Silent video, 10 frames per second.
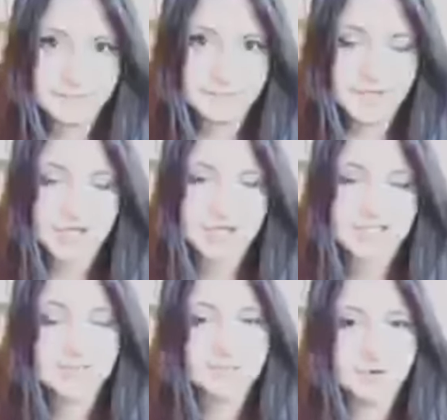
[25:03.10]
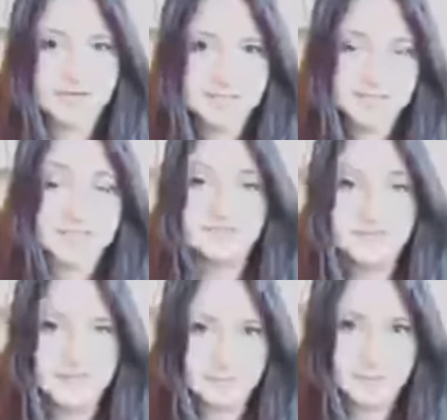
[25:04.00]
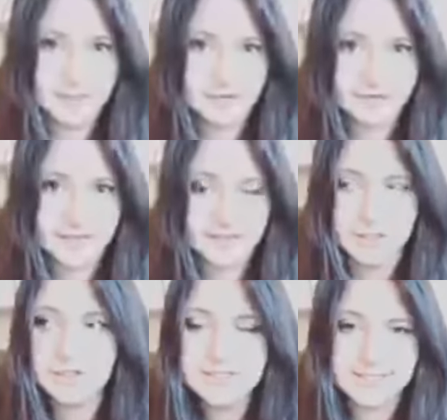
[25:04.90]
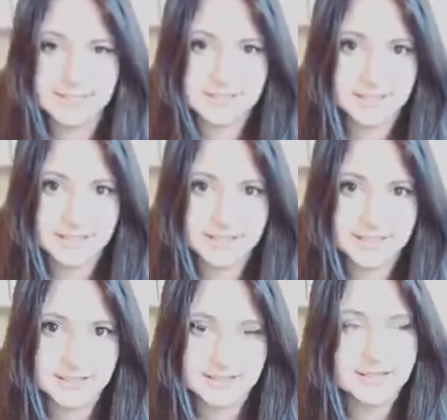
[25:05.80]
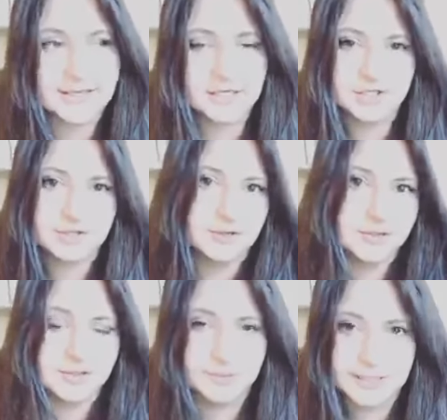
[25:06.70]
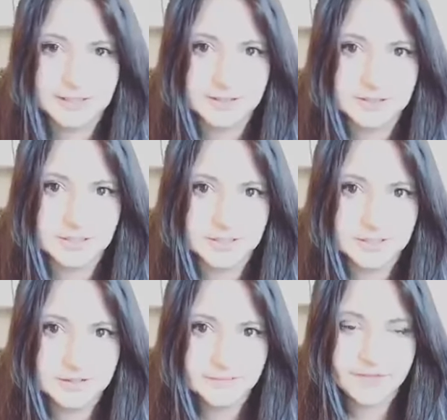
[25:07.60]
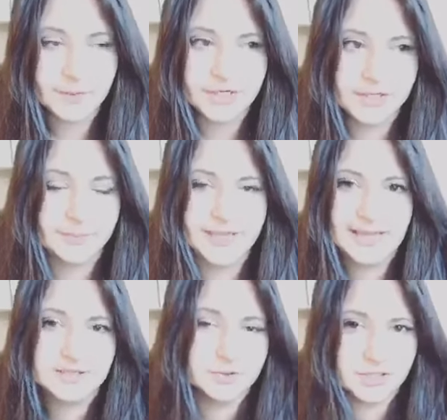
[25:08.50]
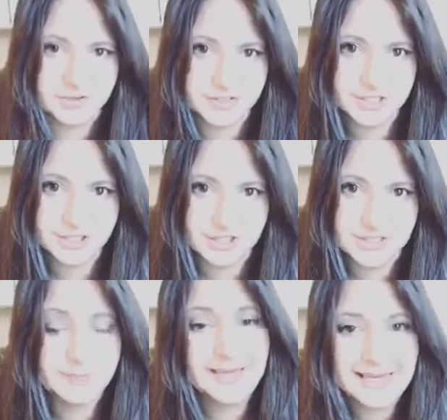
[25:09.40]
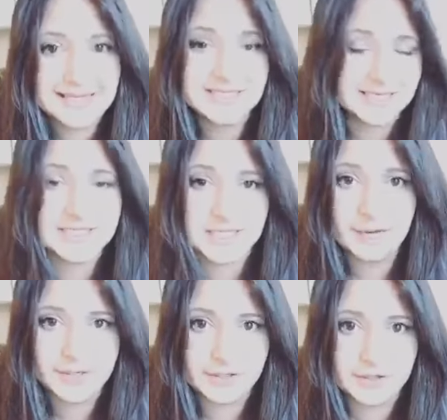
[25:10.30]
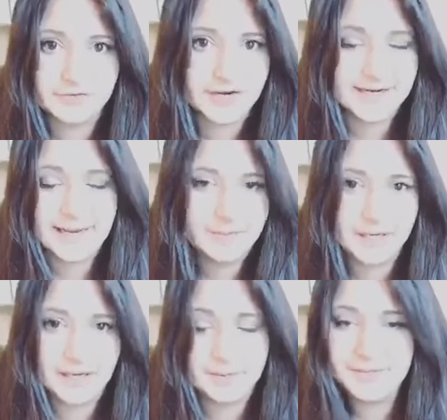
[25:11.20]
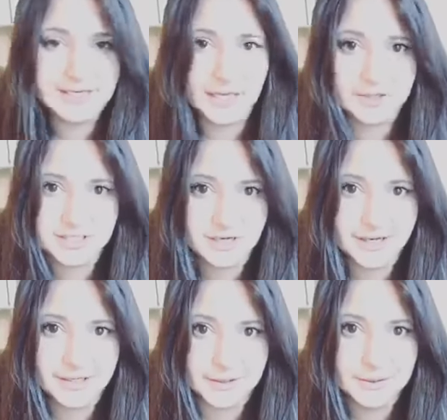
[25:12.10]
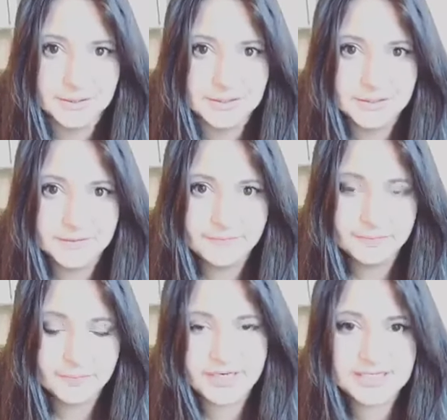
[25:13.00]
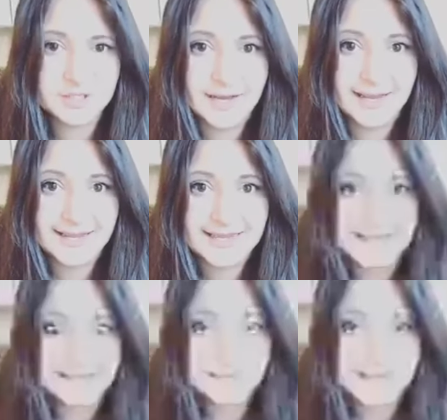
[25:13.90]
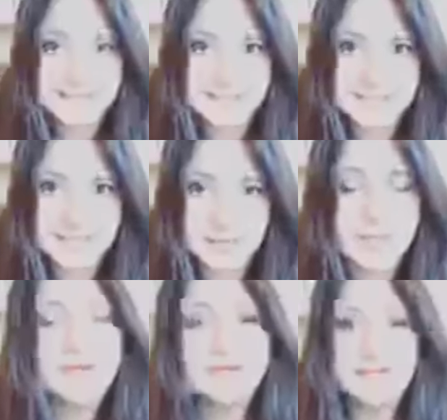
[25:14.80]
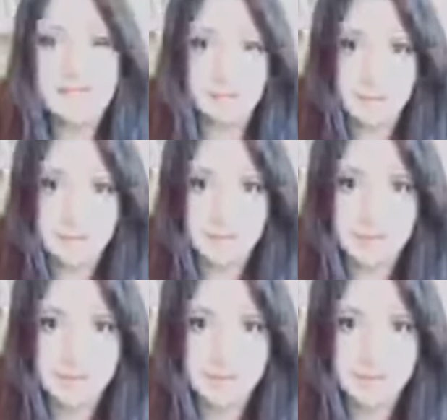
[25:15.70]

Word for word: Because you're spreading this fear mongering nonsense out there that they're controlling the world. They want to behead all the Christians. Beheading is going on right now. I'm no, i mean, in no denial. But it's not in the West, is it? Where is it going on?